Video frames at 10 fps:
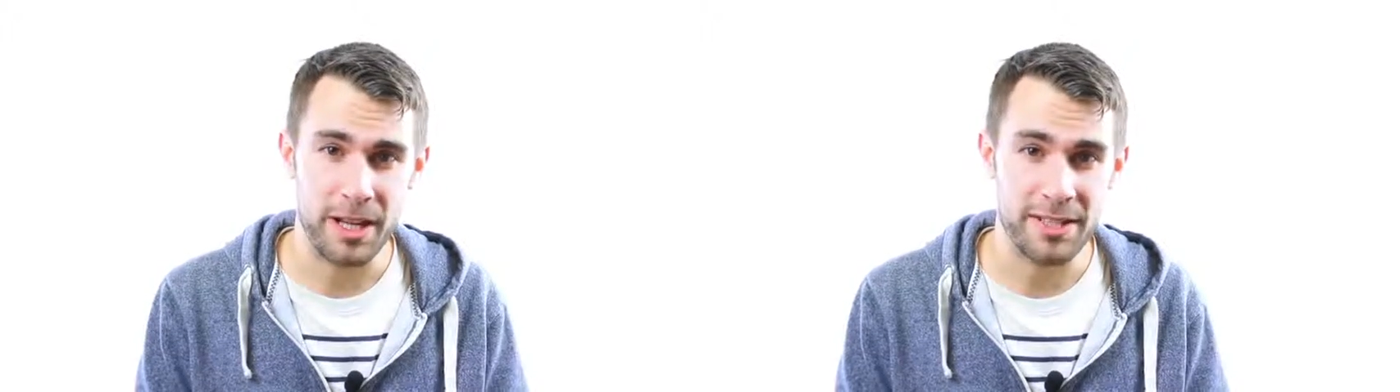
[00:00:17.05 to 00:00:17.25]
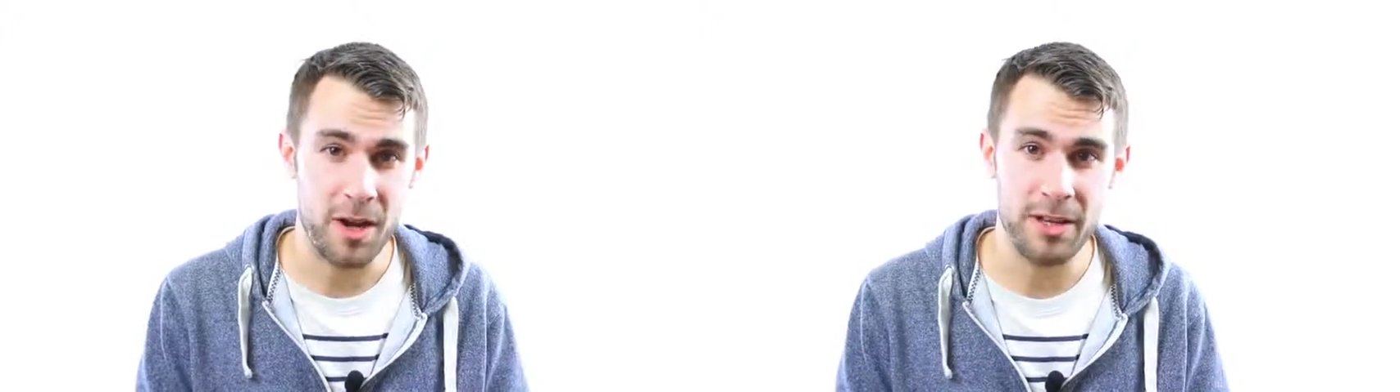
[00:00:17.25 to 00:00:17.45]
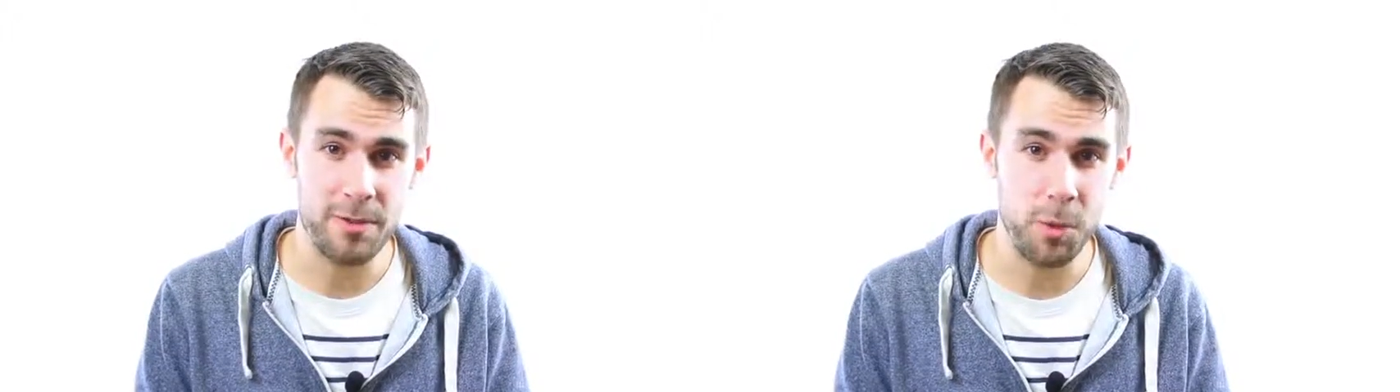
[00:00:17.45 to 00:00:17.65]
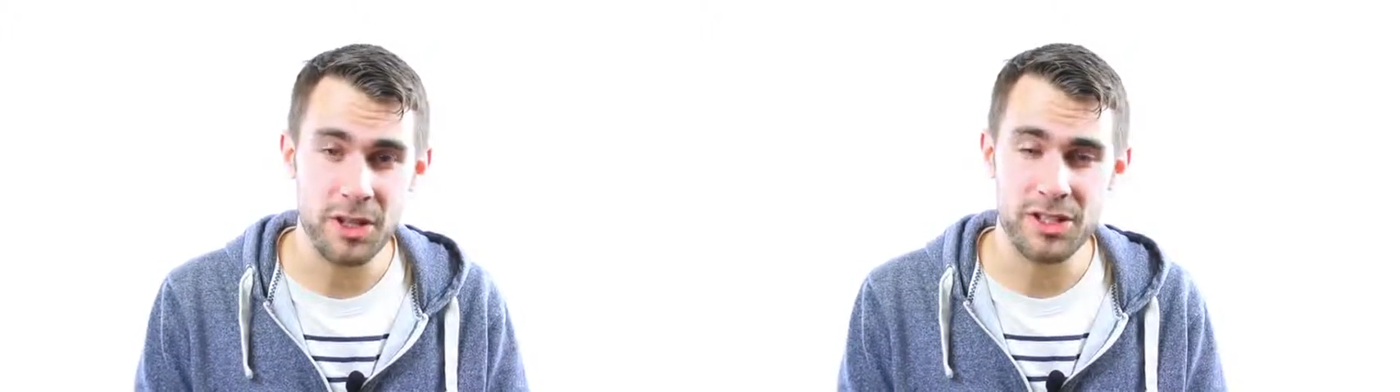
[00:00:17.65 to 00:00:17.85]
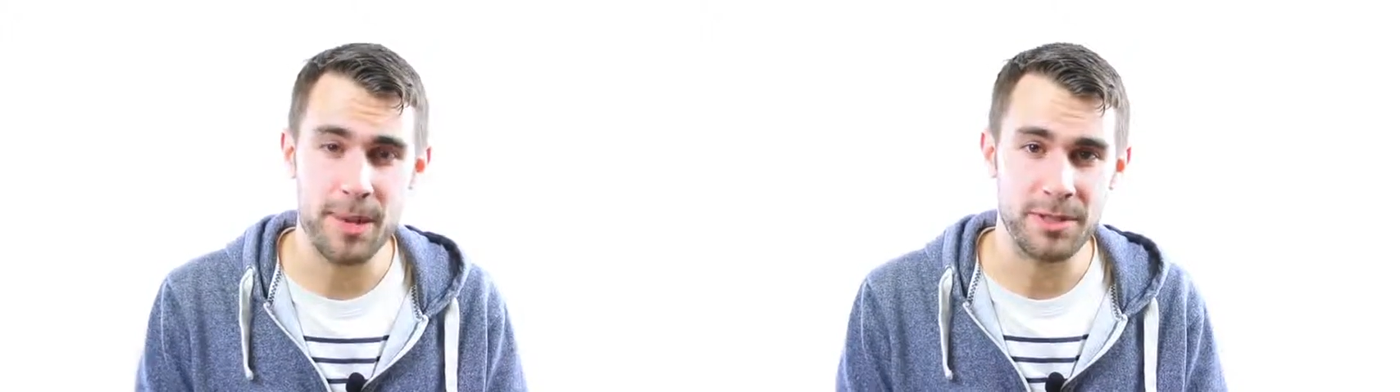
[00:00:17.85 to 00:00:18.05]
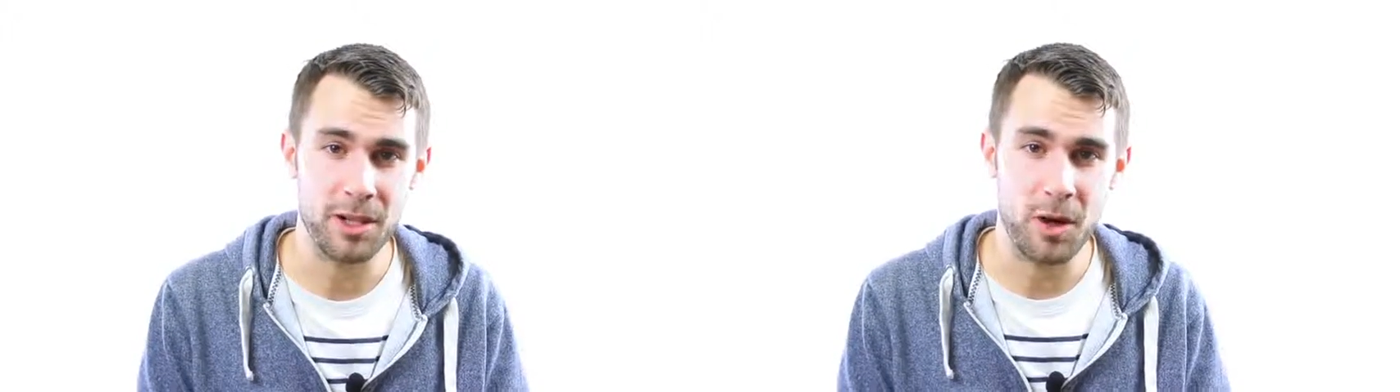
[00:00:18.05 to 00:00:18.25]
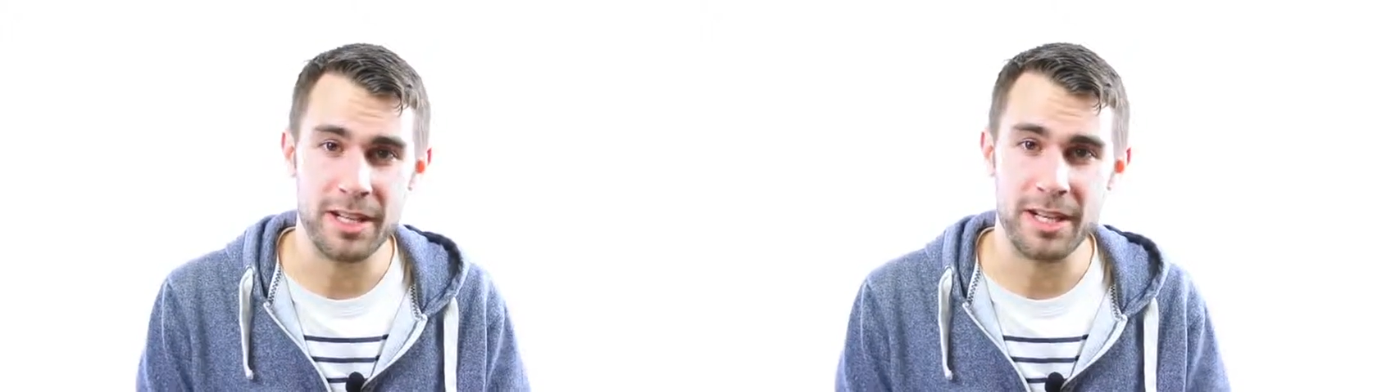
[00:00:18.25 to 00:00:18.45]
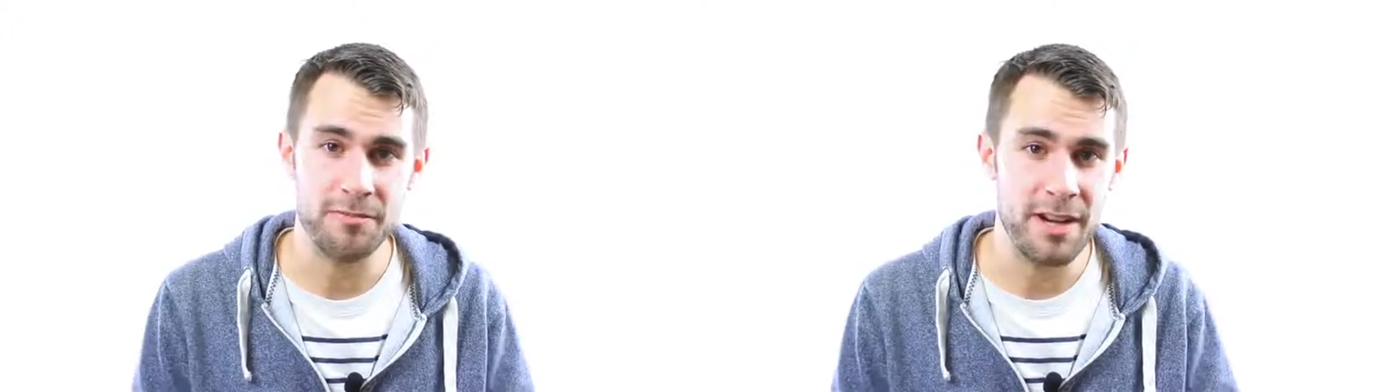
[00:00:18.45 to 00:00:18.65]
It's only one chapter long.
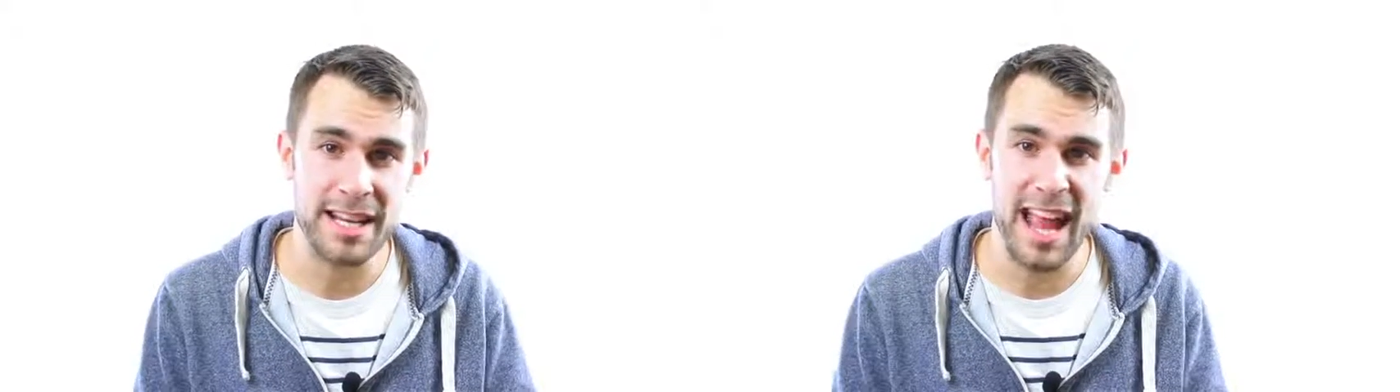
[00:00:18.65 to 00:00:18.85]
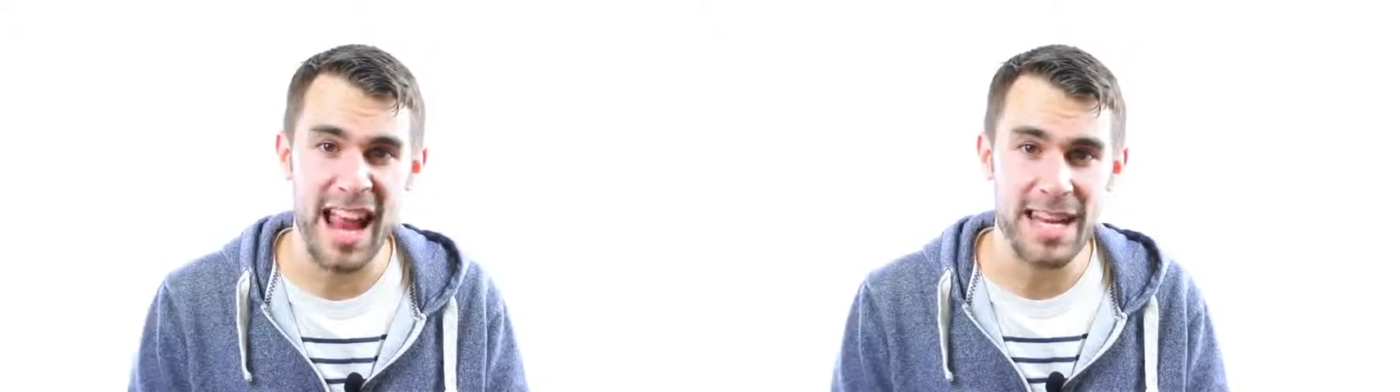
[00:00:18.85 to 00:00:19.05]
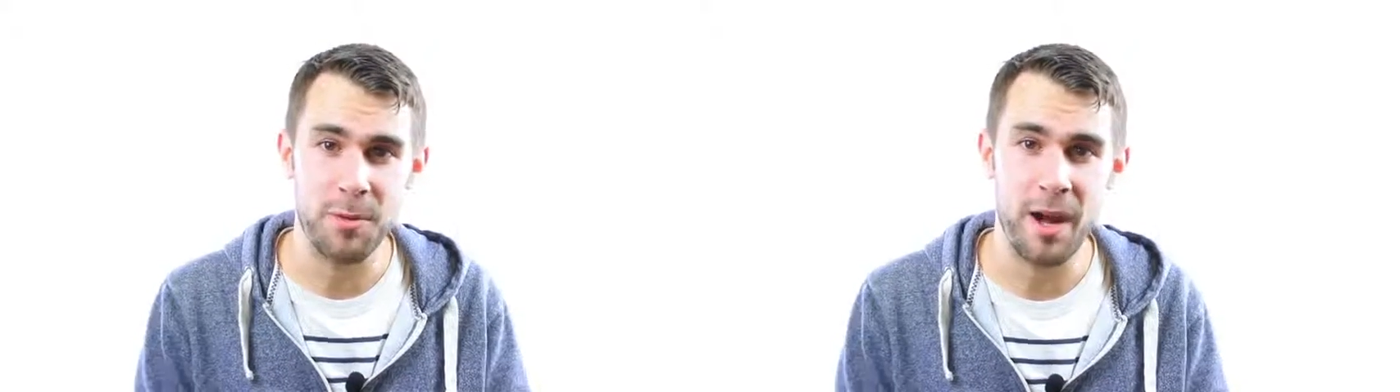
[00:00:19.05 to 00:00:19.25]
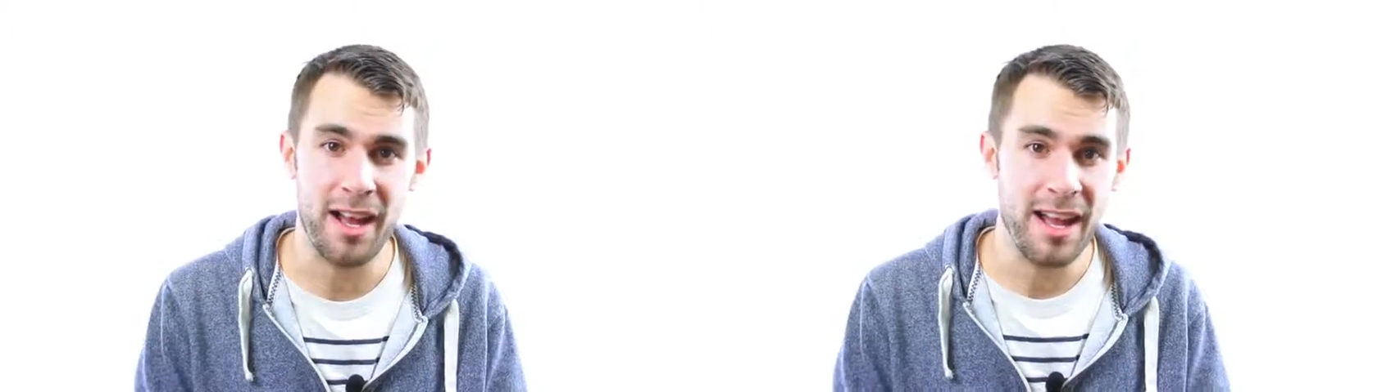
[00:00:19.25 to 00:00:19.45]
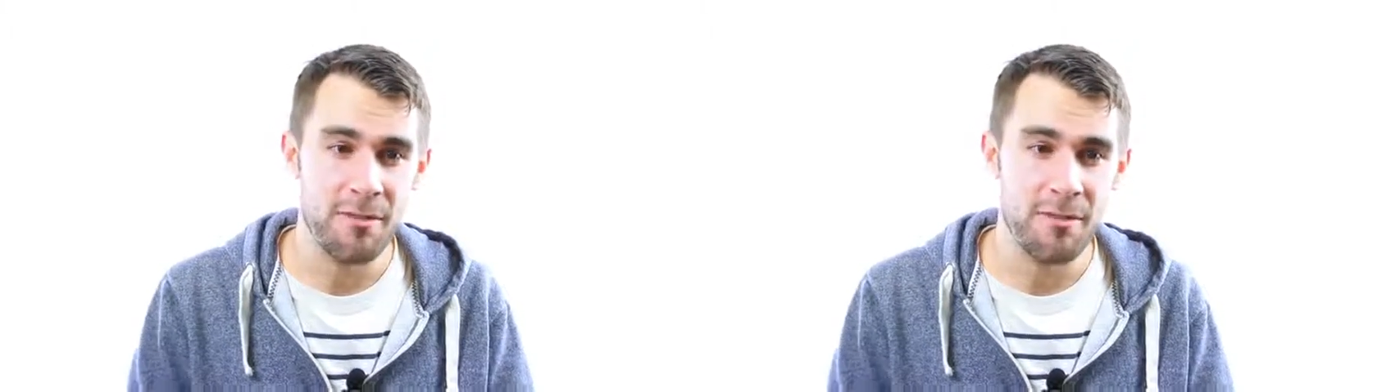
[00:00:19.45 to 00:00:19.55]
You can read it anywhere